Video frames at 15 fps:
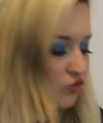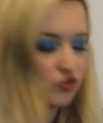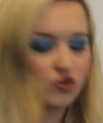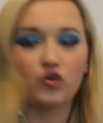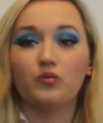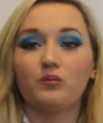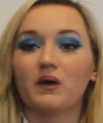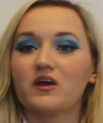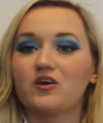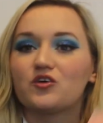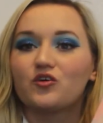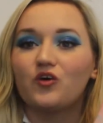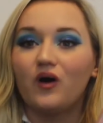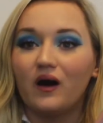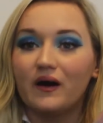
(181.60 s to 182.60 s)
to make
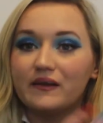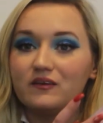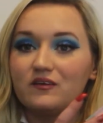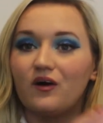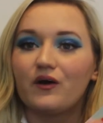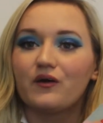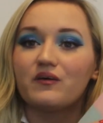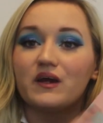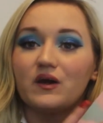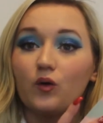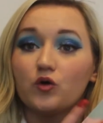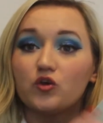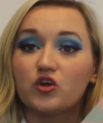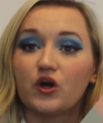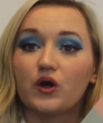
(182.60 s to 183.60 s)
sure I diary
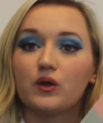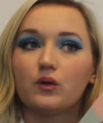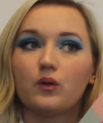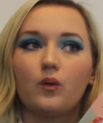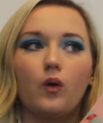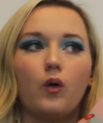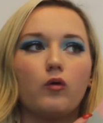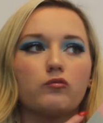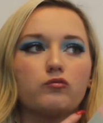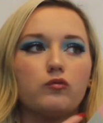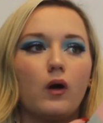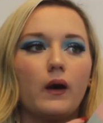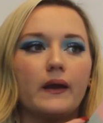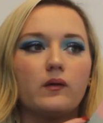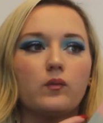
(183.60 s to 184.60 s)
or journal or
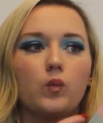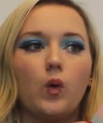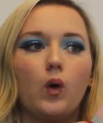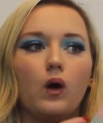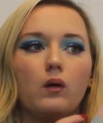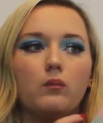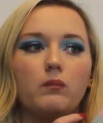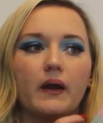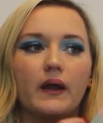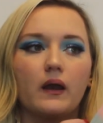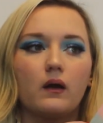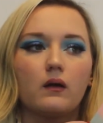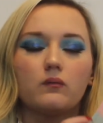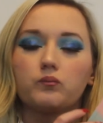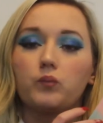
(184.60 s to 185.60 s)
write what
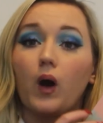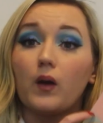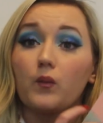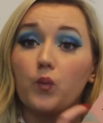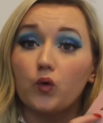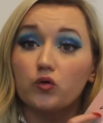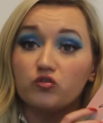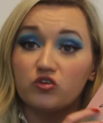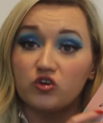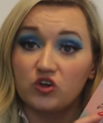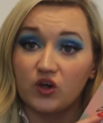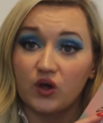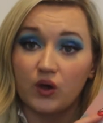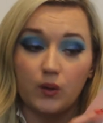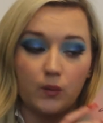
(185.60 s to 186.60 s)
I want to
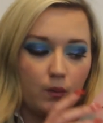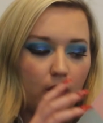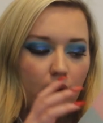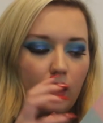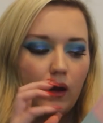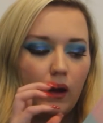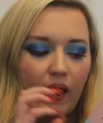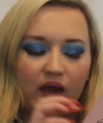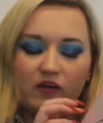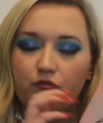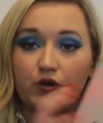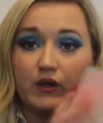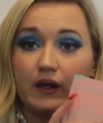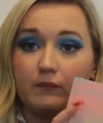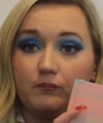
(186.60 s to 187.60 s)
do
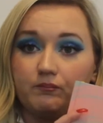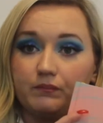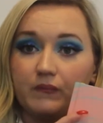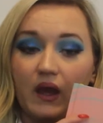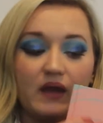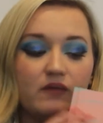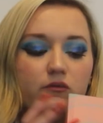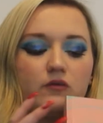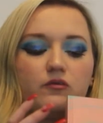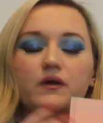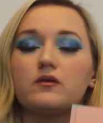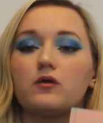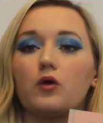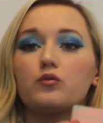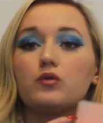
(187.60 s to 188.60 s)
every day. Even if
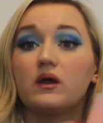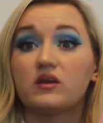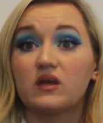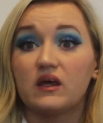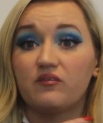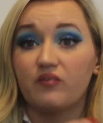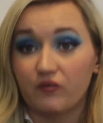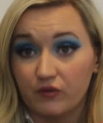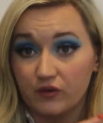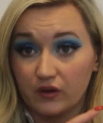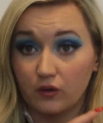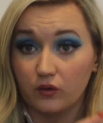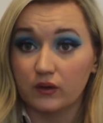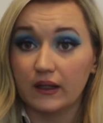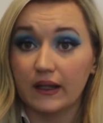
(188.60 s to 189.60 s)
I don't achieve
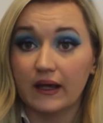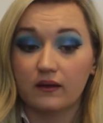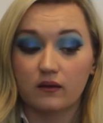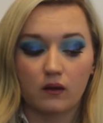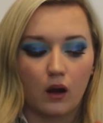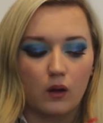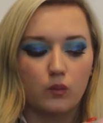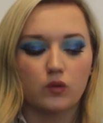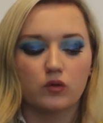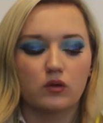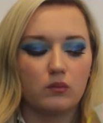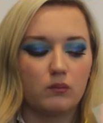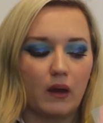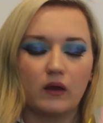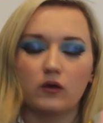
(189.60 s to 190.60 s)
everything on the list, I want
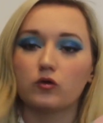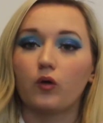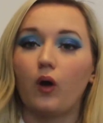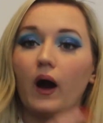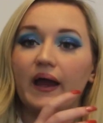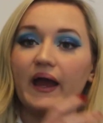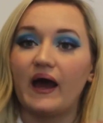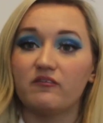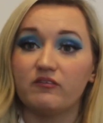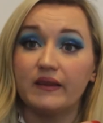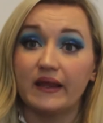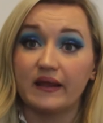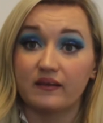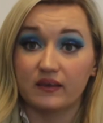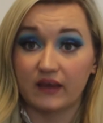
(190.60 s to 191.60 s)
to make sure I have a
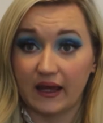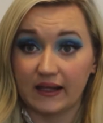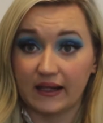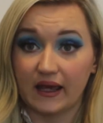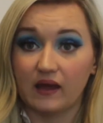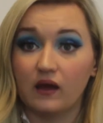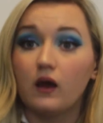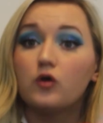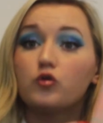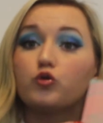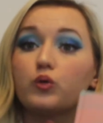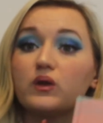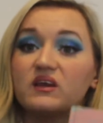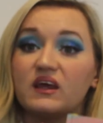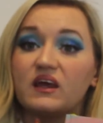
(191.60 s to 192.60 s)
list daily
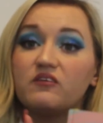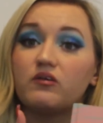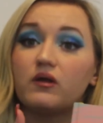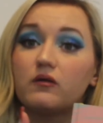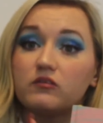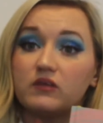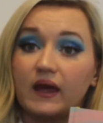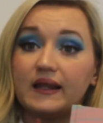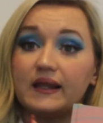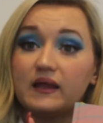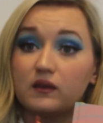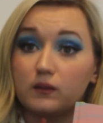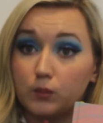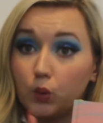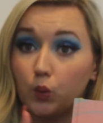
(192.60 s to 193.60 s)
to achieve
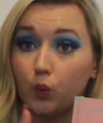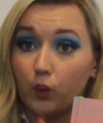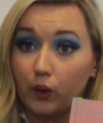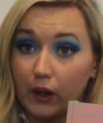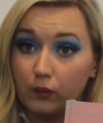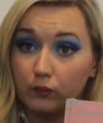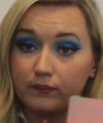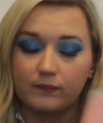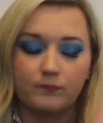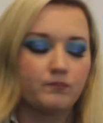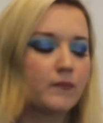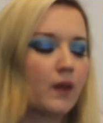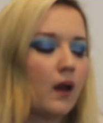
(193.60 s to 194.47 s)
daily small goals,